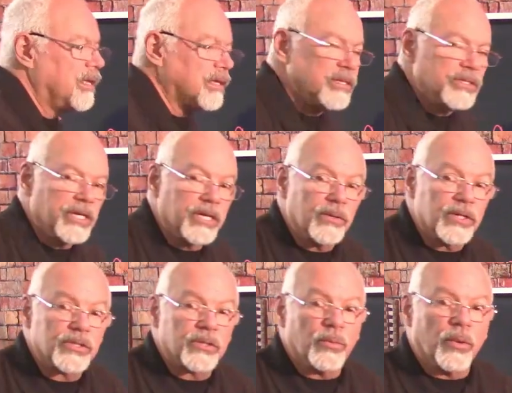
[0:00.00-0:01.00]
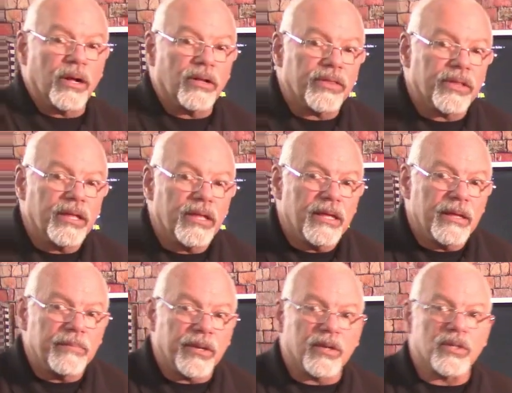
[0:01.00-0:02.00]
generational wealth.
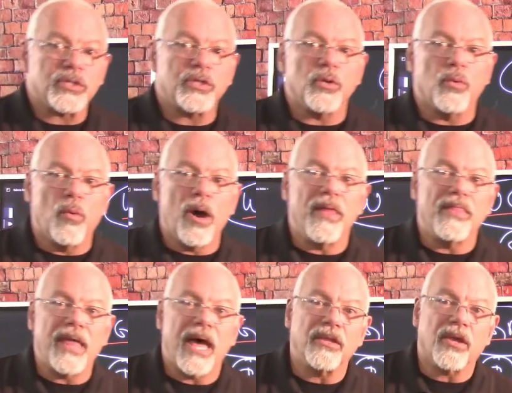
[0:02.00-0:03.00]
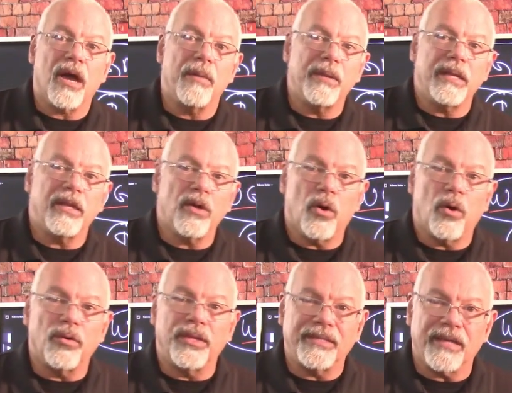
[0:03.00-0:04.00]
Because you want that coming in
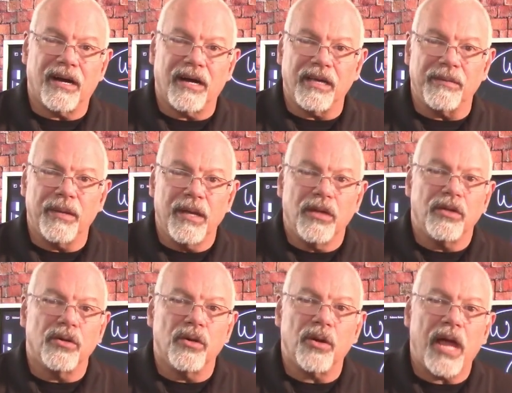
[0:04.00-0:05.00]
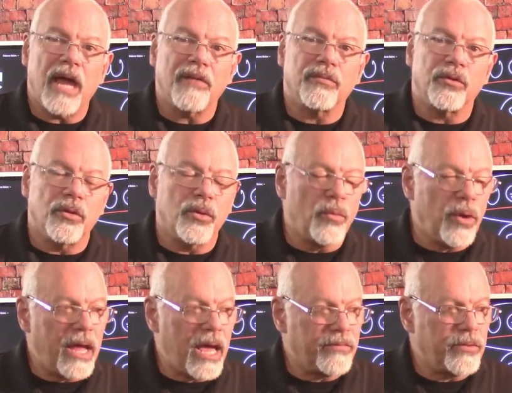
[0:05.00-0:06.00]
all the time. You don't want
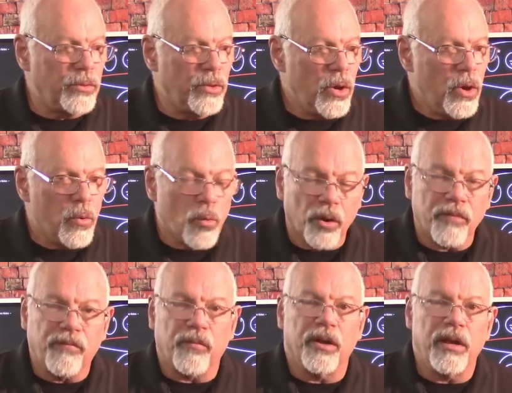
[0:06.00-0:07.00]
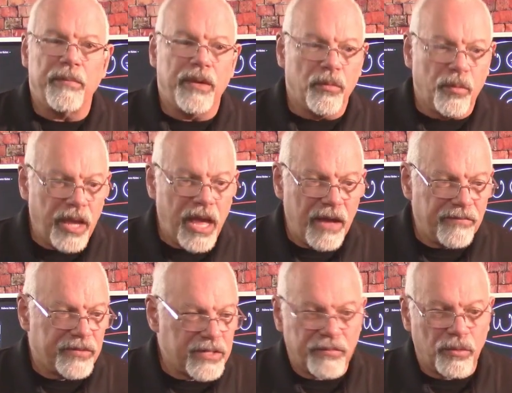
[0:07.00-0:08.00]
to have to work for it. I mean, we have
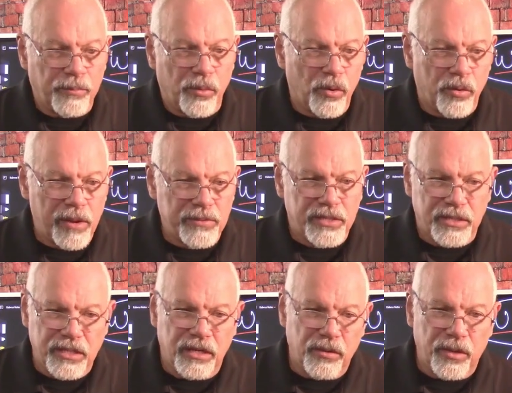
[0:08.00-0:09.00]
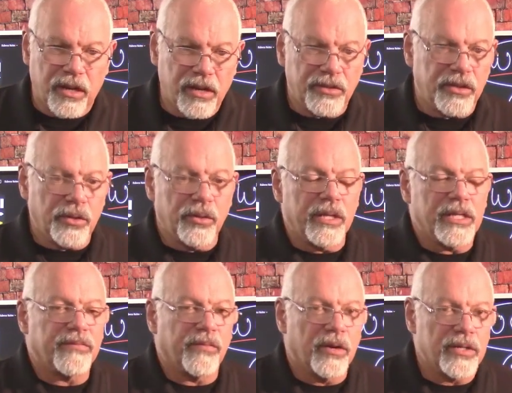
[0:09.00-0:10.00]
several programs that generate continuities
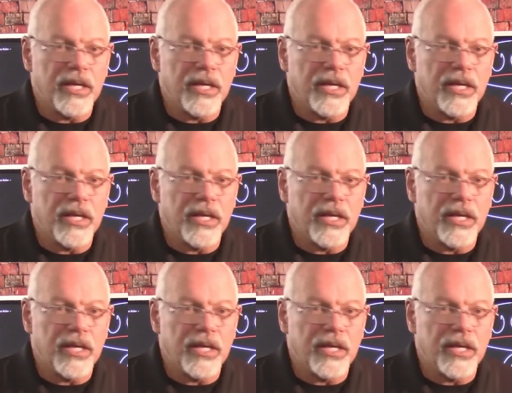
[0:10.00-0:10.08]
for us,